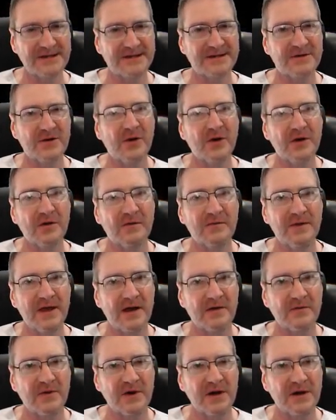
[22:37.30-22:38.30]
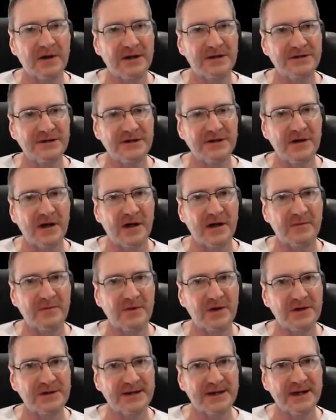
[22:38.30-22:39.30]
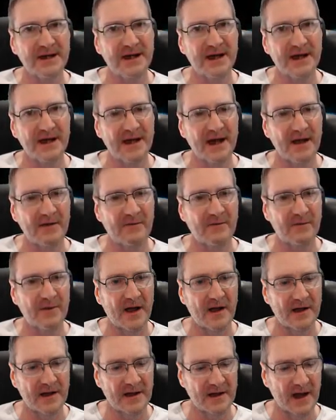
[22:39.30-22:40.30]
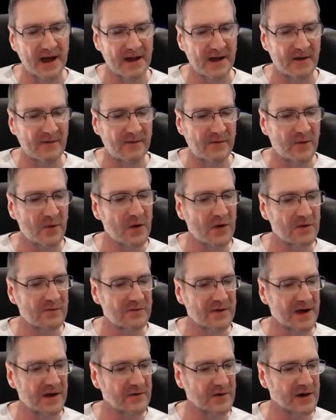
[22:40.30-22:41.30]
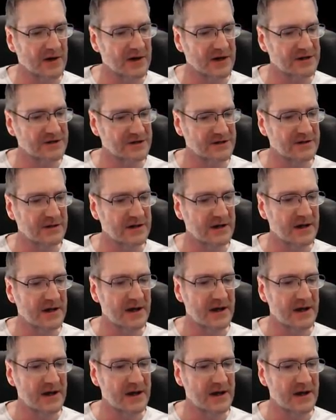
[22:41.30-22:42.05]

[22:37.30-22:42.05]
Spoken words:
install of the Unreal Engine. I'm using a fork of the Unreal Engine.